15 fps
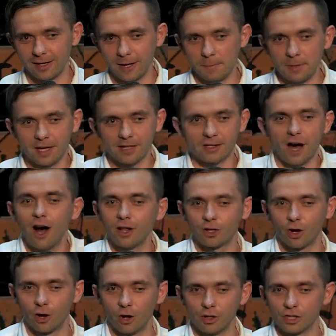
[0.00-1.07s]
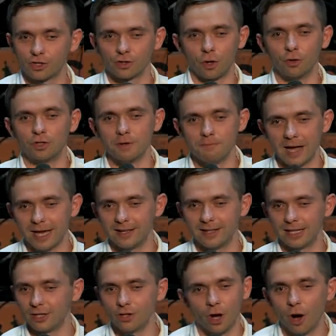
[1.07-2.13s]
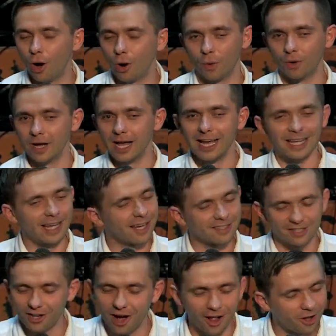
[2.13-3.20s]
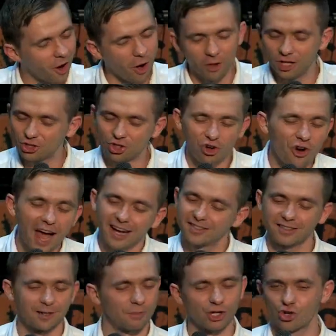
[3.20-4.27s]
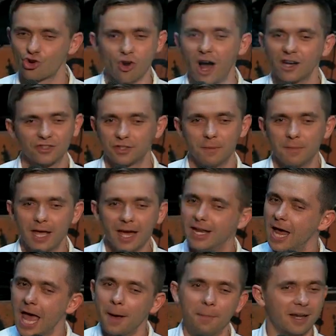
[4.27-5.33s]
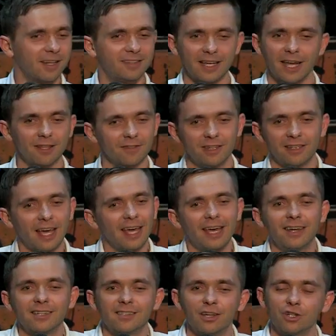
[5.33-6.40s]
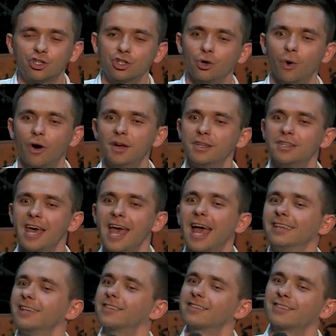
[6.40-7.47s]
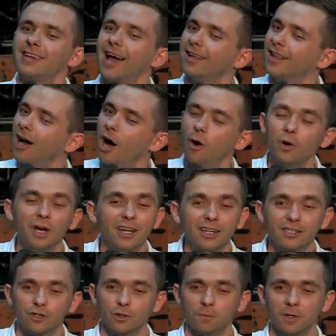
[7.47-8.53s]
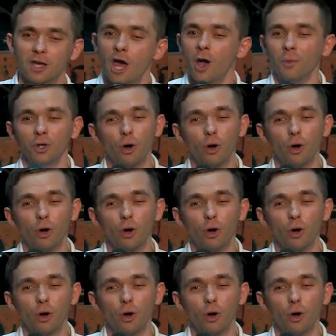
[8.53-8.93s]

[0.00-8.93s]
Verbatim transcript: because alcohol is so demanding. No. Yes, the alcohol attracts them and draws them in, but at the end of the day, it is their choice. And that's exactly how it is to be with